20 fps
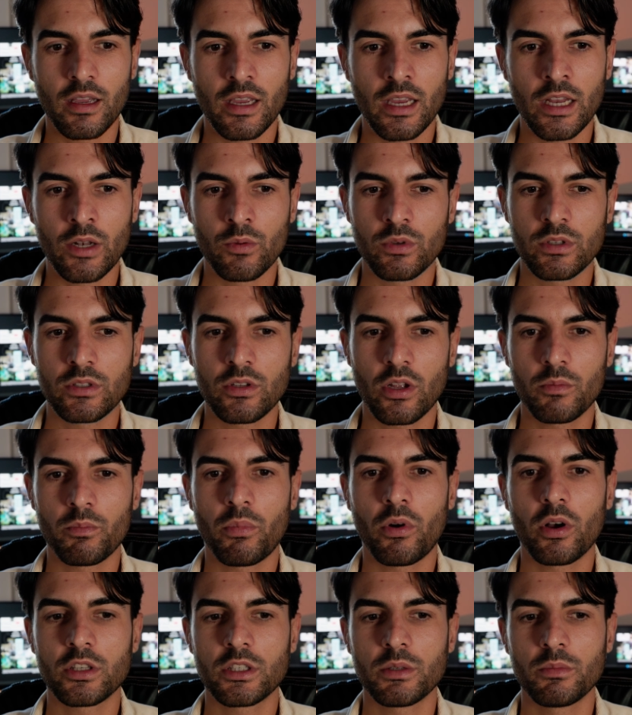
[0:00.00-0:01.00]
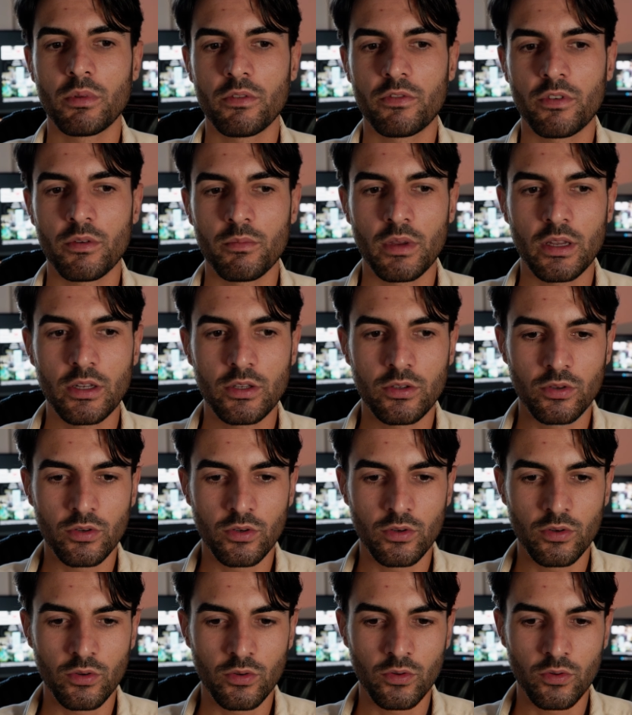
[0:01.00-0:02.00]
it was not possible for me
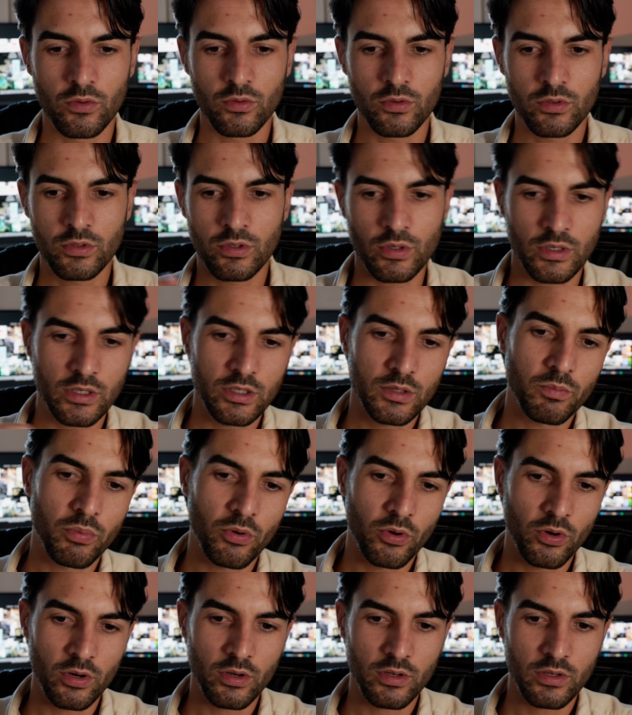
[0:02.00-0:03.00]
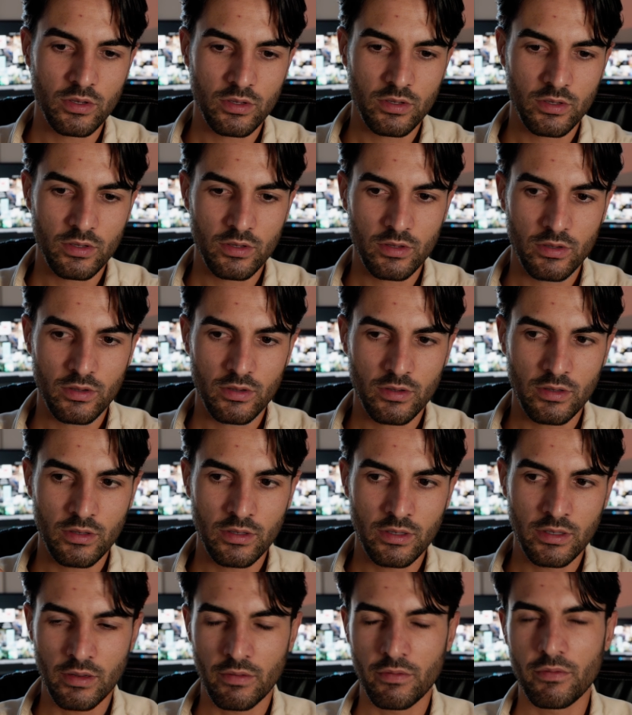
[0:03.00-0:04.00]
to transport
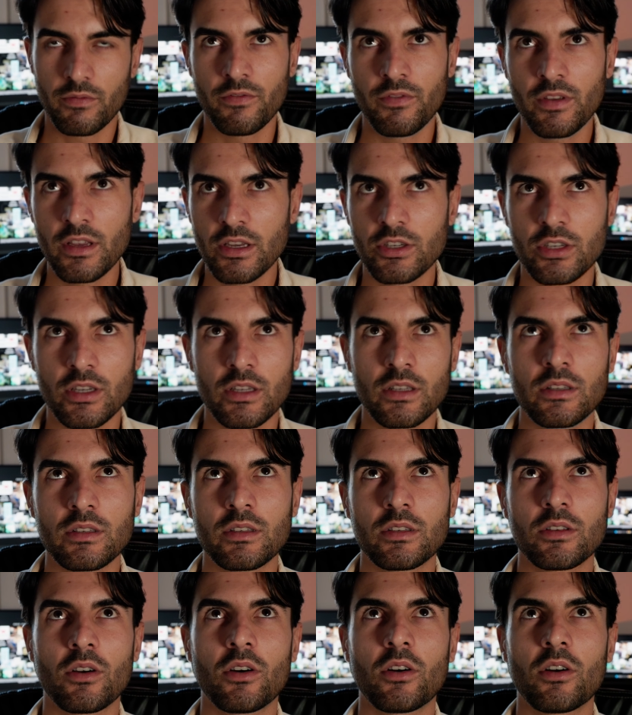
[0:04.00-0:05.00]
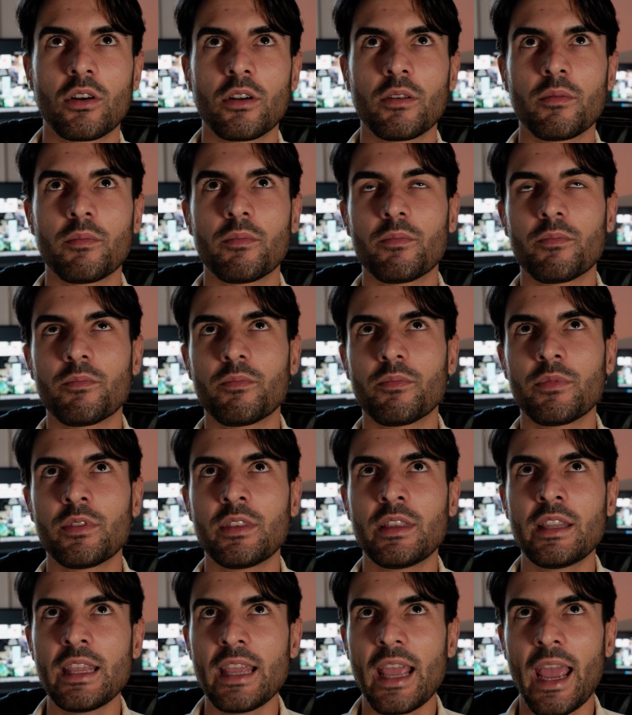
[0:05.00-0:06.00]
the visions or
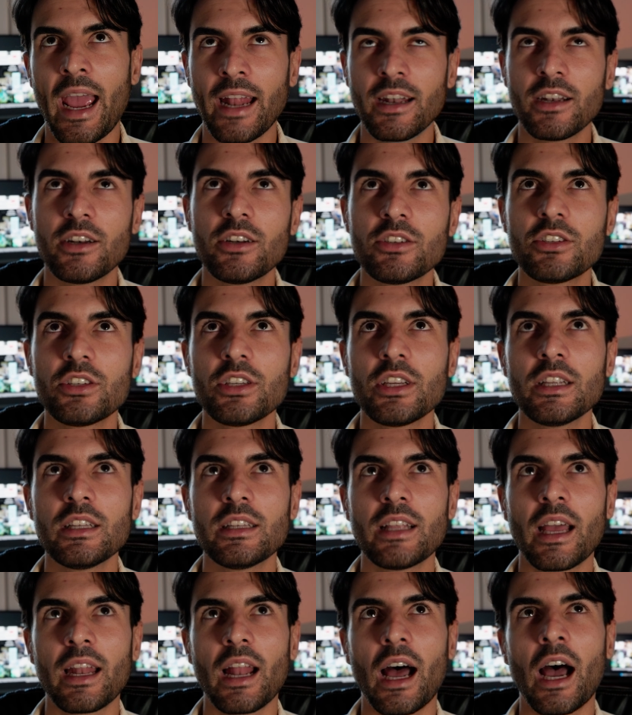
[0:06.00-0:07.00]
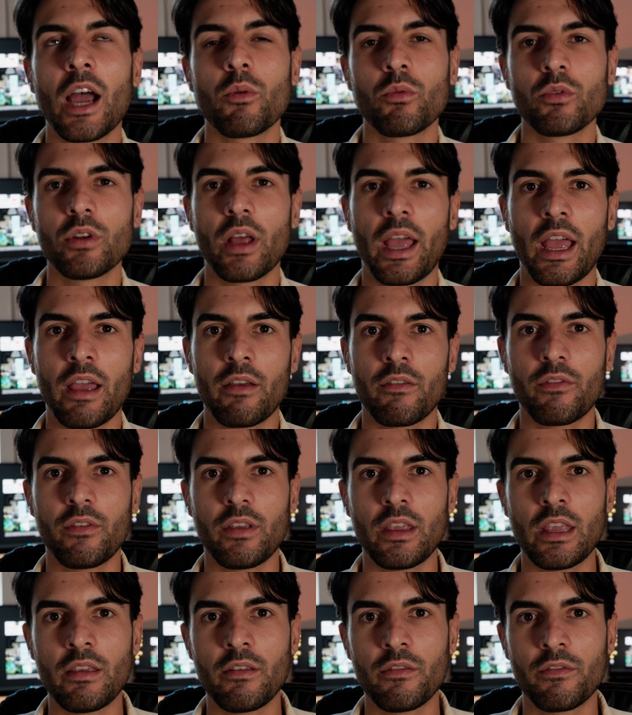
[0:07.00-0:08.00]
the energy that I would have
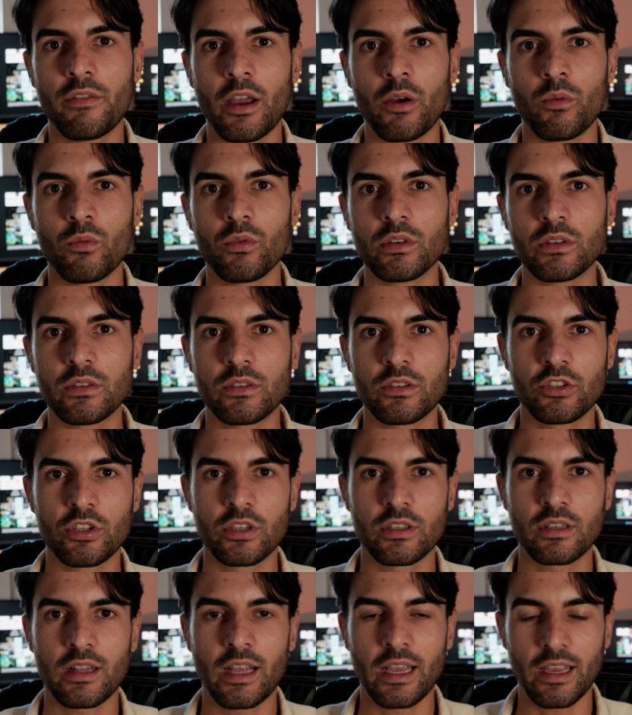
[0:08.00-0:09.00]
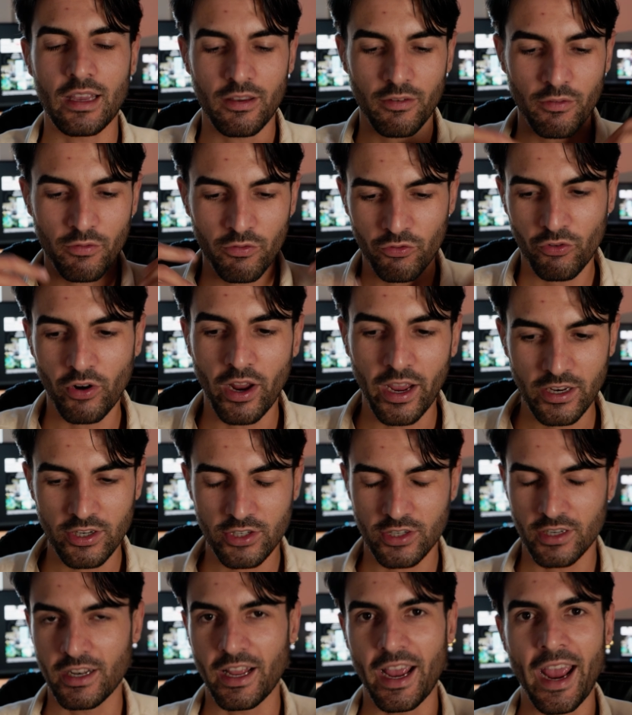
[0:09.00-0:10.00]
if I was just like
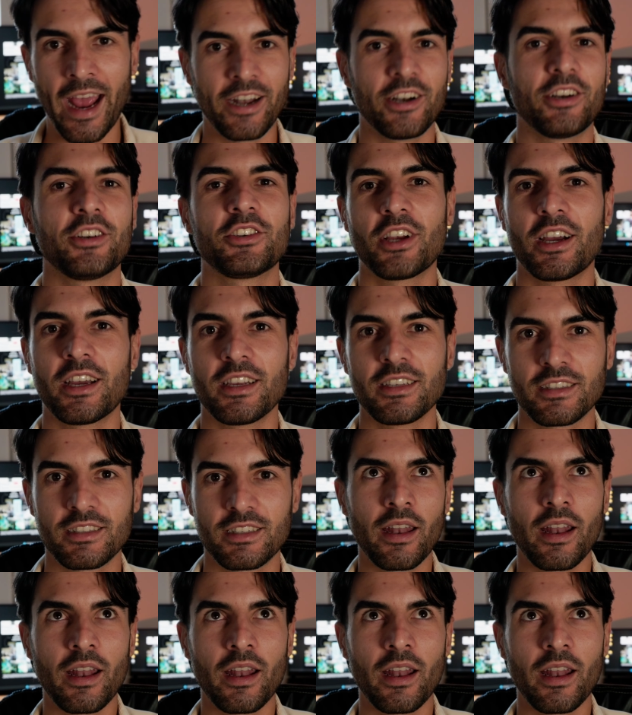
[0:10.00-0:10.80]
fresh and energized.